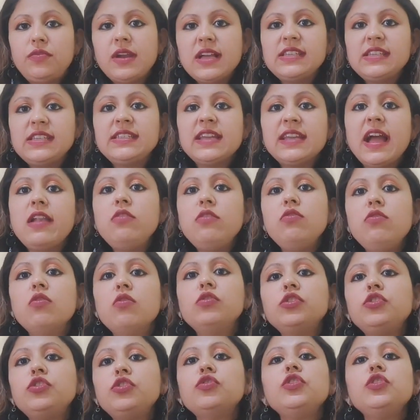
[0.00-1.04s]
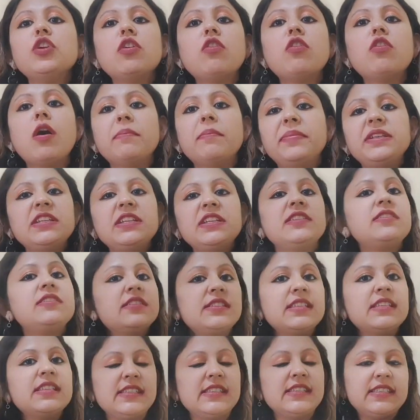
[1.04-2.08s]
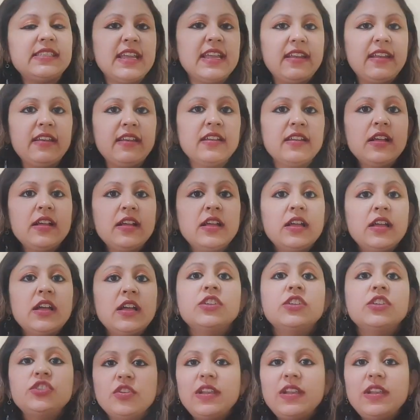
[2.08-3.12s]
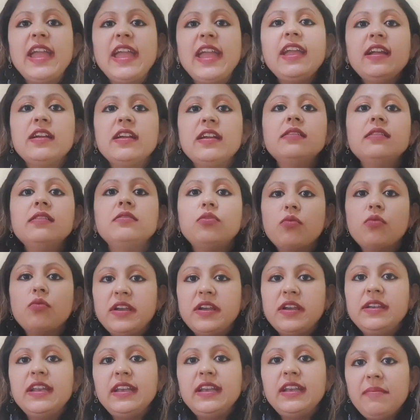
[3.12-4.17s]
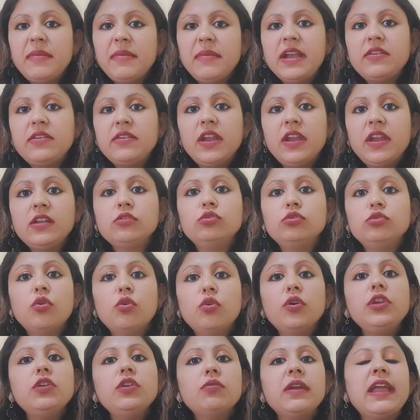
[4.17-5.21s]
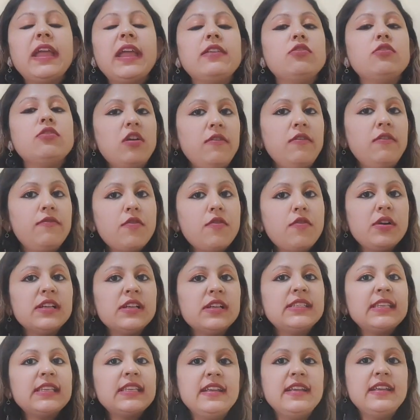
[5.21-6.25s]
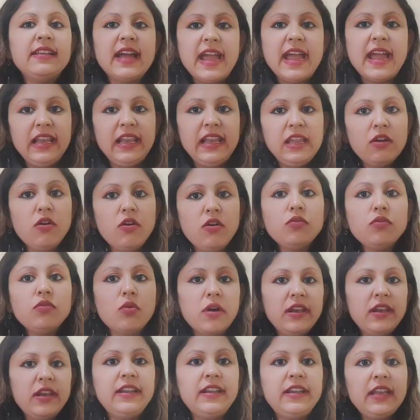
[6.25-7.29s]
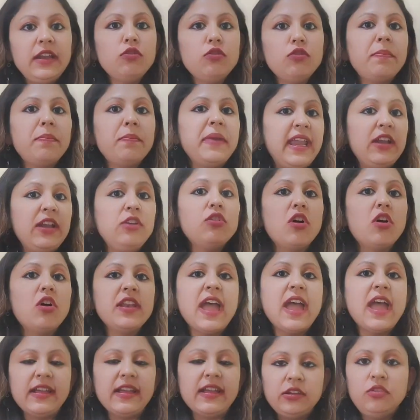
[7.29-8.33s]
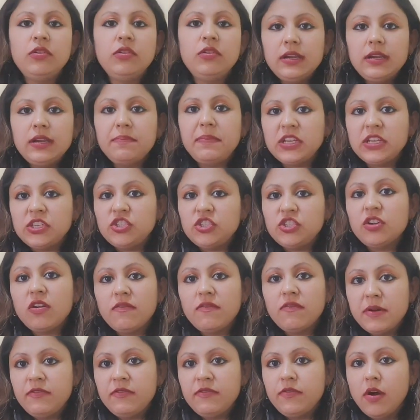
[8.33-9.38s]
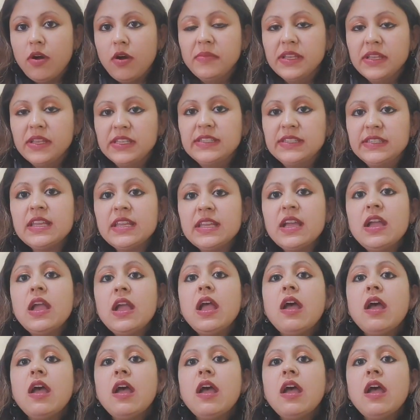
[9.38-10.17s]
trust and look to your competitors instead. So like a quantity metric, though you cannot focus entirely on quality to paint an accurate picture of performance,